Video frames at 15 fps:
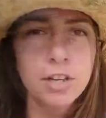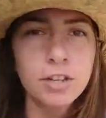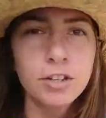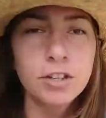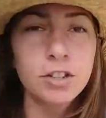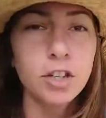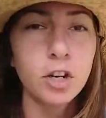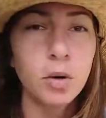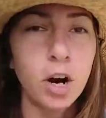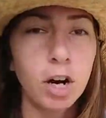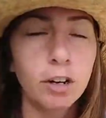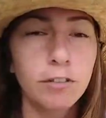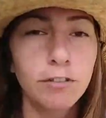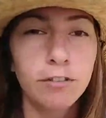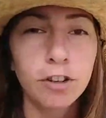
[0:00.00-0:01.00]
So
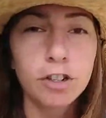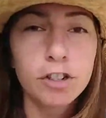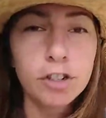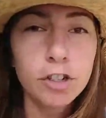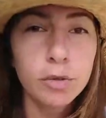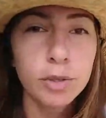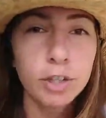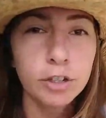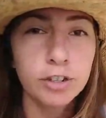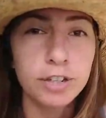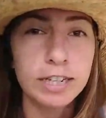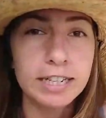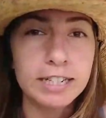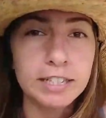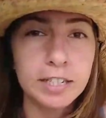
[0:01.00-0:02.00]
our first two
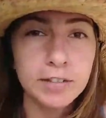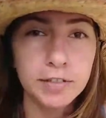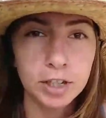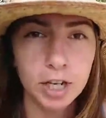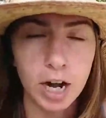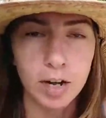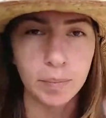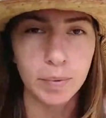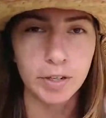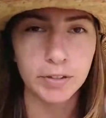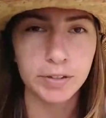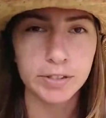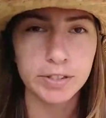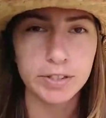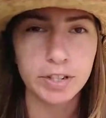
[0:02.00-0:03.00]
ingredients for
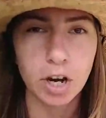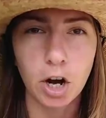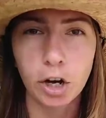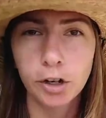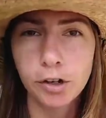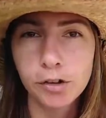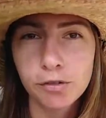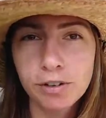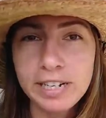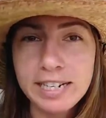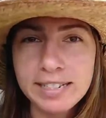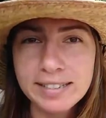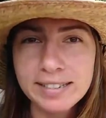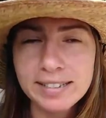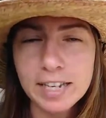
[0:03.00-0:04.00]
compost are
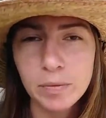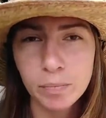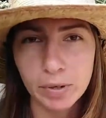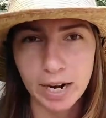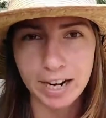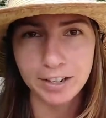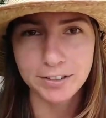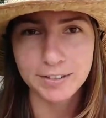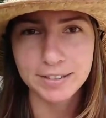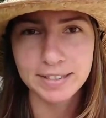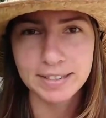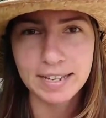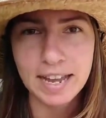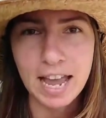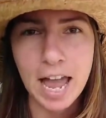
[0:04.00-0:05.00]
greens and browns.